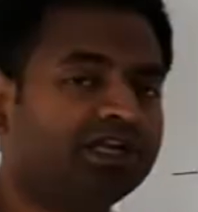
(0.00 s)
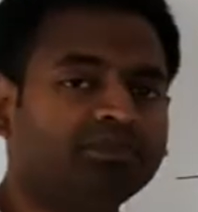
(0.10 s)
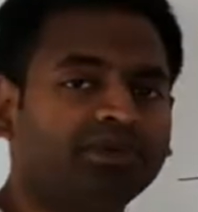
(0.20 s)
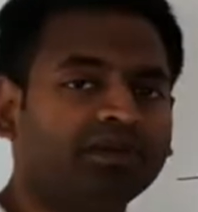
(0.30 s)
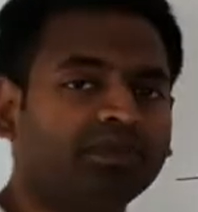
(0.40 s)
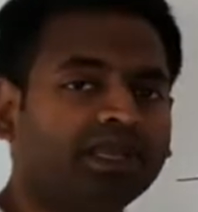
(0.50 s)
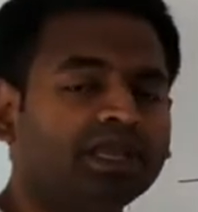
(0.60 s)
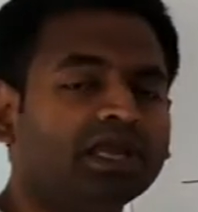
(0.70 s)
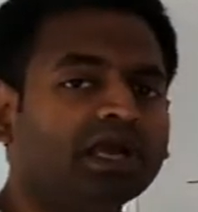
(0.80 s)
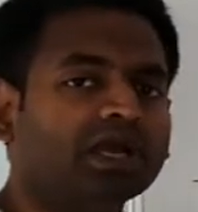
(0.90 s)
multiplied
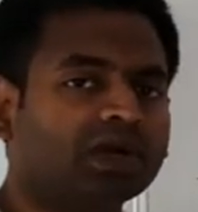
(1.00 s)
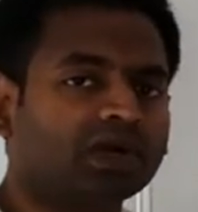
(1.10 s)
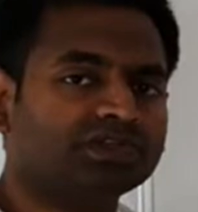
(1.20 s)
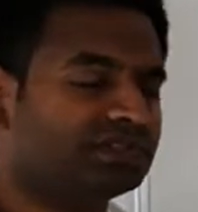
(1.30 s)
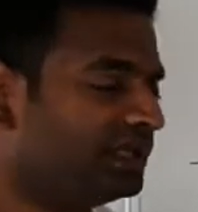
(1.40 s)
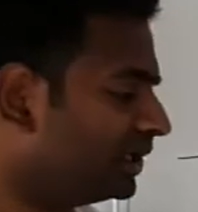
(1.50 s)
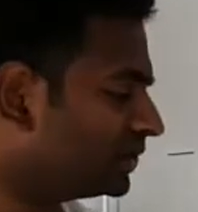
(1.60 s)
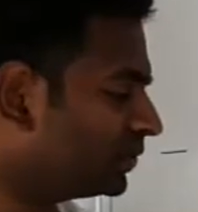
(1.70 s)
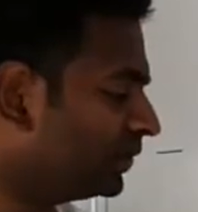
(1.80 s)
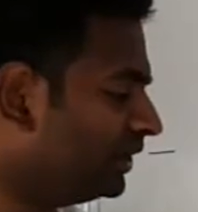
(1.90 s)
by cos theta.
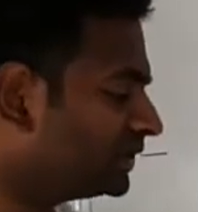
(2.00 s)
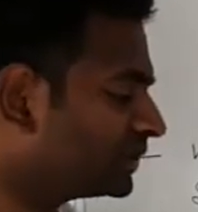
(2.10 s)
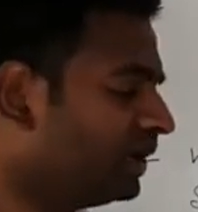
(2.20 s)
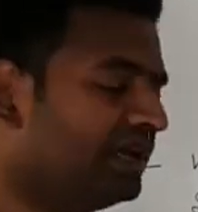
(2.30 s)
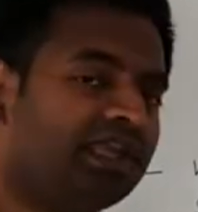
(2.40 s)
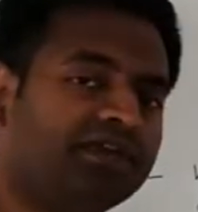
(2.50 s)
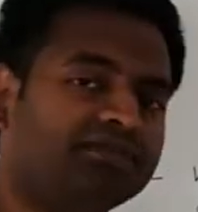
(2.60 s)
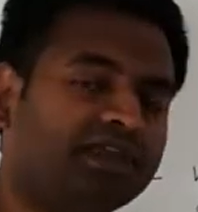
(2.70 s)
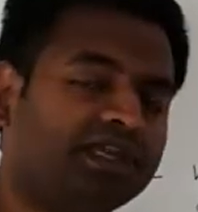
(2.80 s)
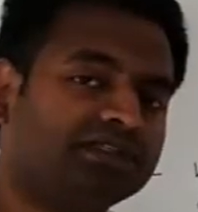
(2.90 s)
So it is called
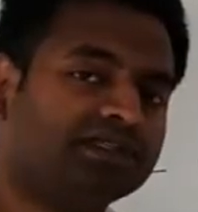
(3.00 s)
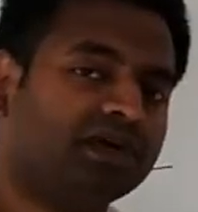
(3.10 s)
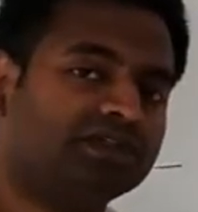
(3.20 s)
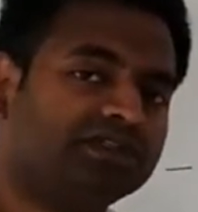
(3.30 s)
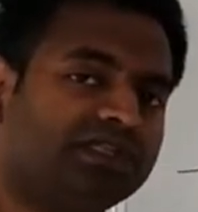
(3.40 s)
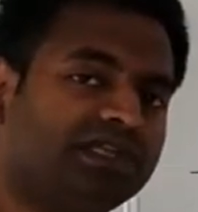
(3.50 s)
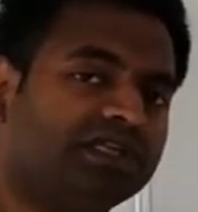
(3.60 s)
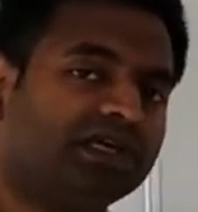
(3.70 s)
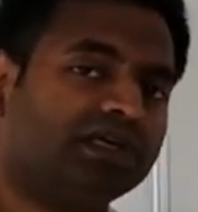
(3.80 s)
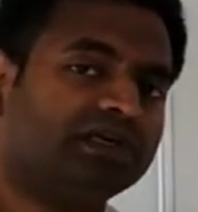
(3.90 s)
Fs cos
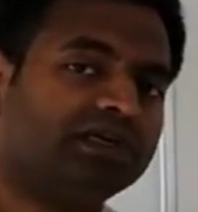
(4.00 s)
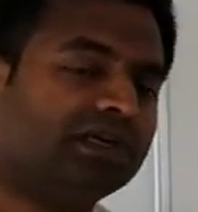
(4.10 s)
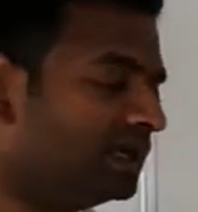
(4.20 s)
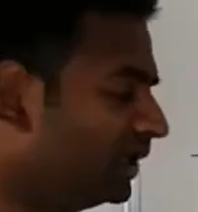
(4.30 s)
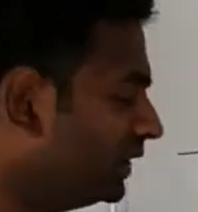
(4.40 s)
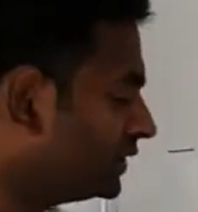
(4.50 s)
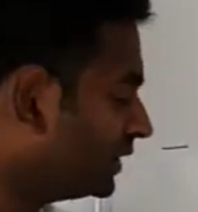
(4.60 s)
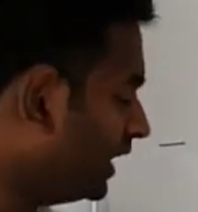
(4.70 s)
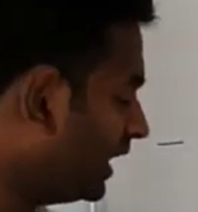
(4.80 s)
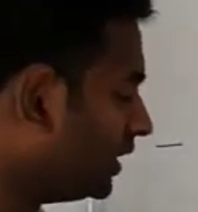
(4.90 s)
theta. So
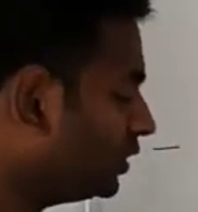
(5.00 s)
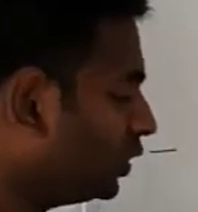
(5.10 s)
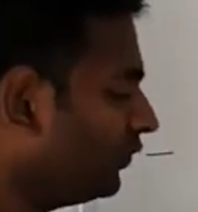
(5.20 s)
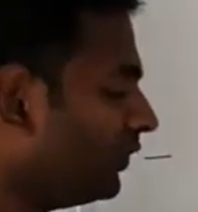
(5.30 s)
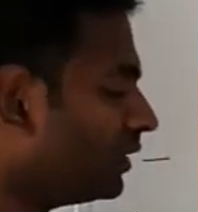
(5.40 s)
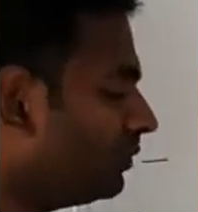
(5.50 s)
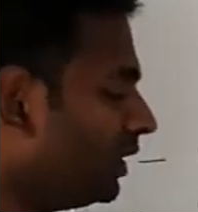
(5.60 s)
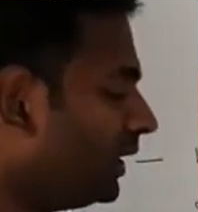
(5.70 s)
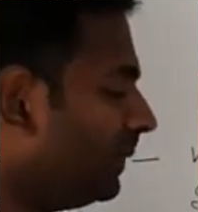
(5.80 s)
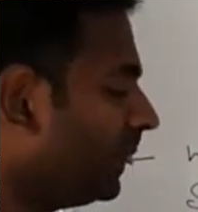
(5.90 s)
there are two
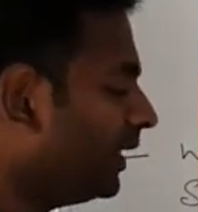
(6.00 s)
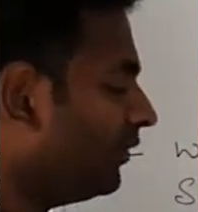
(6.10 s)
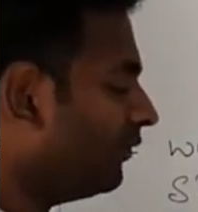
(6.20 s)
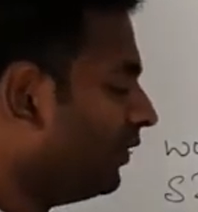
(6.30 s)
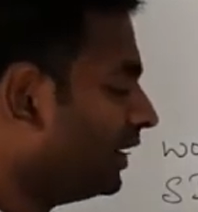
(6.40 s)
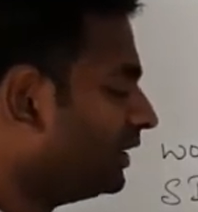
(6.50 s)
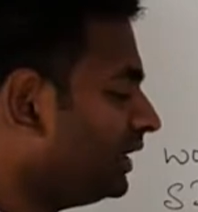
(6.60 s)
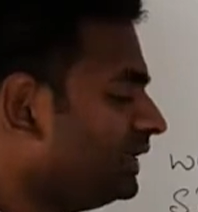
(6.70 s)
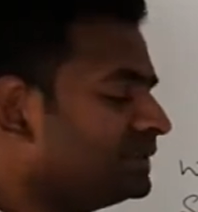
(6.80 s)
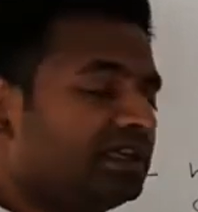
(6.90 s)
formula.
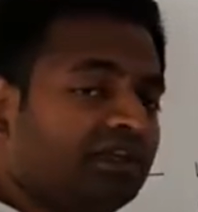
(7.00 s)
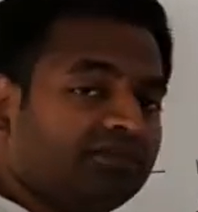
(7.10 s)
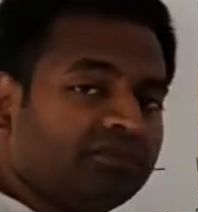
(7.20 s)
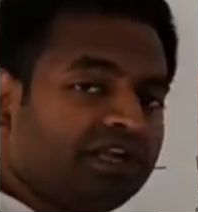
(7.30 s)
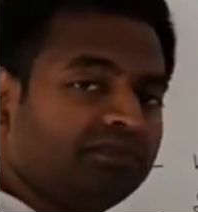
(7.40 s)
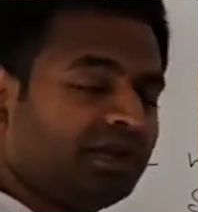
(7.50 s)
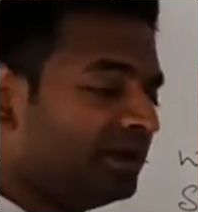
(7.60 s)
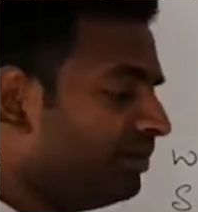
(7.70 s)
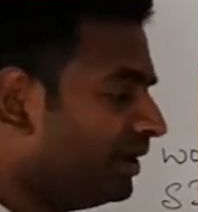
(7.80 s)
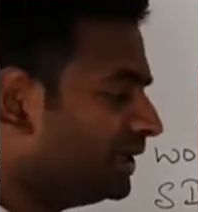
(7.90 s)
One is F
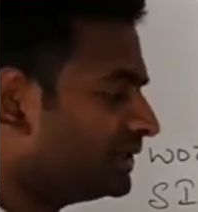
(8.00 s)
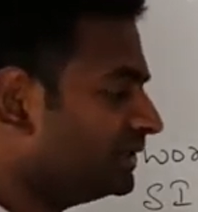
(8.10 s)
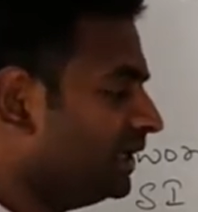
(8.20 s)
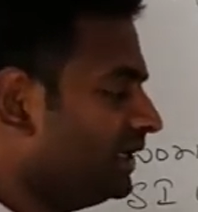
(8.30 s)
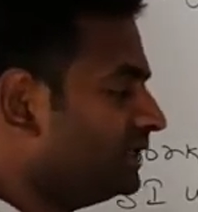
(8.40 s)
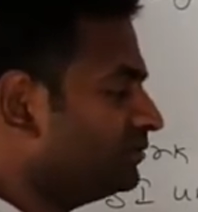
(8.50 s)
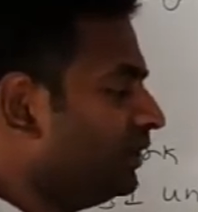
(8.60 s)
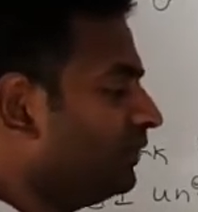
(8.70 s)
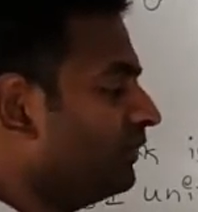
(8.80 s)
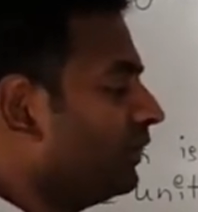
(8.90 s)
multiplied by S, that is
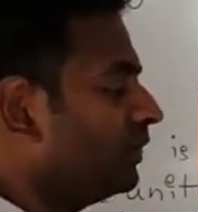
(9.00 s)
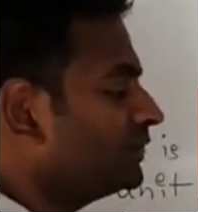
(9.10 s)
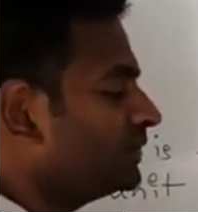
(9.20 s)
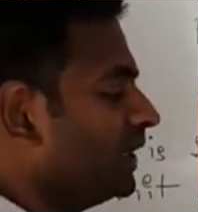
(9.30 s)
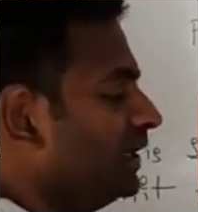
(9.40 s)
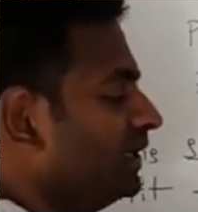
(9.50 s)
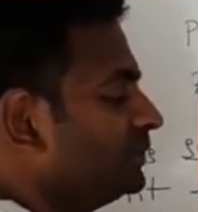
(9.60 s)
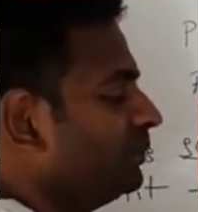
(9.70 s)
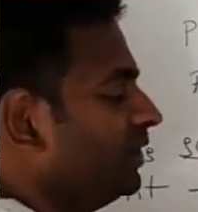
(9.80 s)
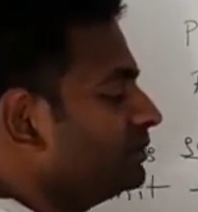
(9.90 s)
when force and
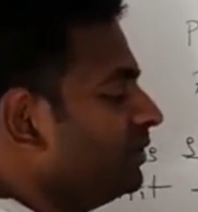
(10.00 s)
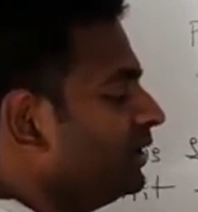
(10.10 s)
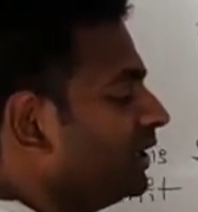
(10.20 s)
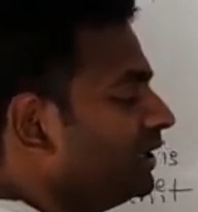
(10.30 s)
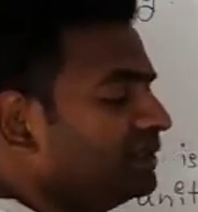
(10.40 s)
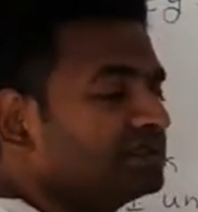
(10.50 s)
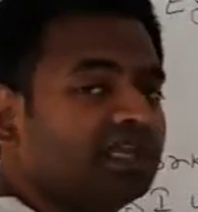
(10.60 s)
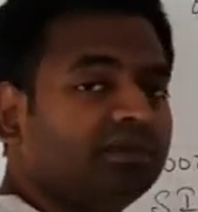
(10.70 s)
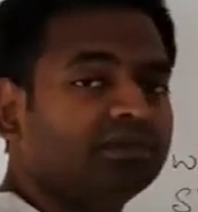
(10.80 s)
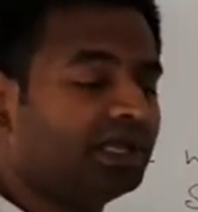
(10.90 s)
displacement are in the
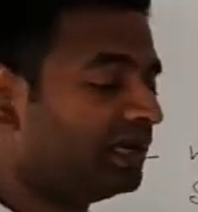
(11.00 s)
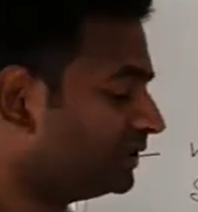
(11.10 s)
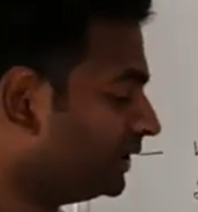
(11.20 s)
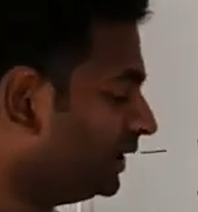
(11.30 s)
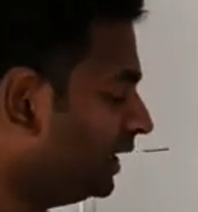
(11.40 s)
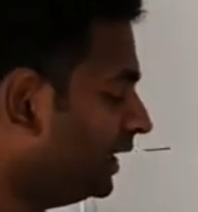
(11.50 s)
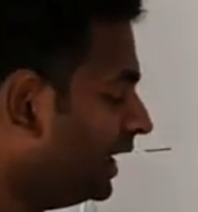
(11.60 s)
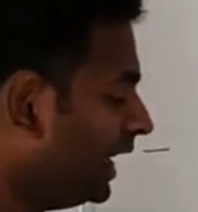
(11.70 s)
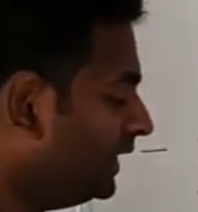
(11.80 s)
same direction.